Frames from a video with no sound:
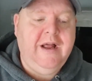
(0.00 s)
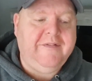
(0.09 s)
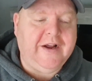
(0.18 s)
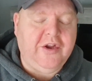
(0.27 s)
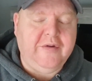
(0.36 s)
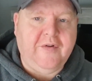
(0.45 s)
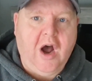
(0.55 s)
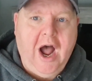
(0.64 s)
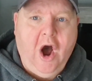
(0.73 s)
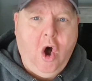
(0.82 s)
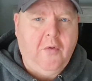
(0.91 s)
Thank you for
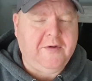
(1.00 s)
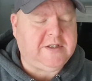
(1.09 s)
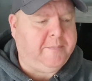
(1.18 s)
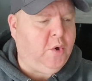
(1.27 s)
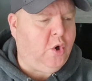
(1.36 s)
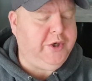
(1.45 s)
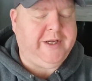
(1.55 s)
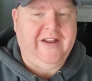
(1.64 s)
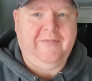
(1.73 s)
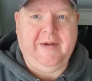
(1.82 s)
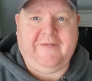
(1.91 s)
all the support you
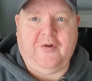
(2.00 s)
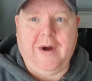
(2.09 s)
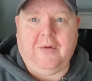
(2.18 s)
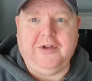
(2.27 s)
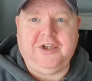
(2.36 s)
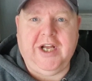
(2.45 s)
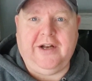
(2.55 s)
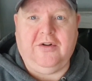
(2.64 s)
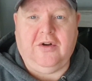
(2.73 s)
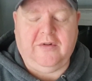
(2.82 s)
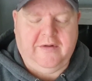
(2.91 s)
give me throughout the
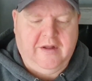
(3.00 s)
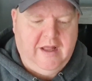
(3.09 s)
channel.